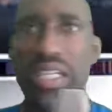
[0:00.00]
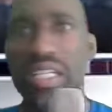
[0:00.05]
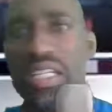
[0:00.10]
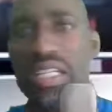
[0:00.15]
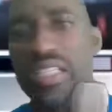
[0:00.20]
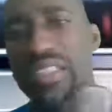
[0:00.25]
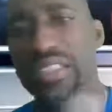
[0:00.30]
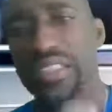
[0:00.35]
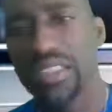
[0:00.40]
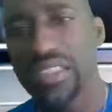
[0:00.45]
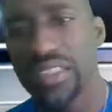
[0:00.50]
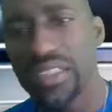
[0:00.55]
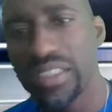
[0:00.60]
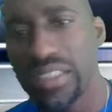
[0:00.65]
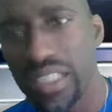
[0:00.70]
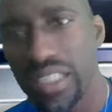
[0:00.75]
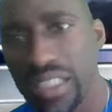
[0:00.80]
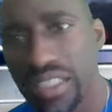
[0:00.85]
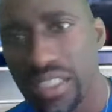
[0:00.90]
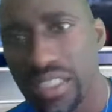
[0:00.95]
So yeah,
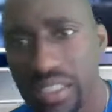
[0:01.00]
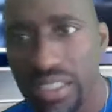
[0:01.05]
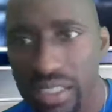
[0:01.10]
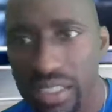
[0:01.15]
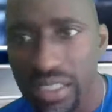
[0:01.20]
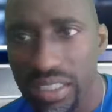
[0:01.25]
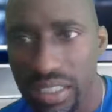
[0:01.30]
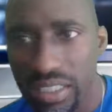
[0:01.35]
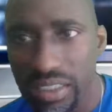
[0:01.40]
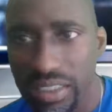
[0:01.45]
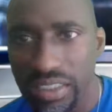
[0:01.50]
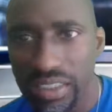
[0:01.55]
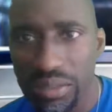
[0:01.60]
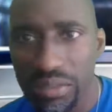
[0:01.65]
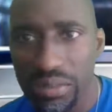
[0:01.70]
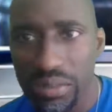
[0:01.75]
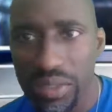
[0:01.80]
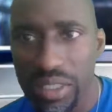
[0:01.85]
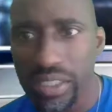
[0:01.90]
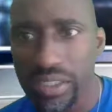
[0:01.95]
let's see what
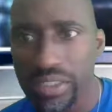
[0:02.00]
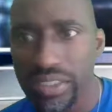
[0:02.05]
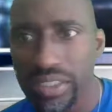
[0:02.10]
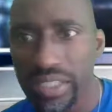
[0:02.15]
else they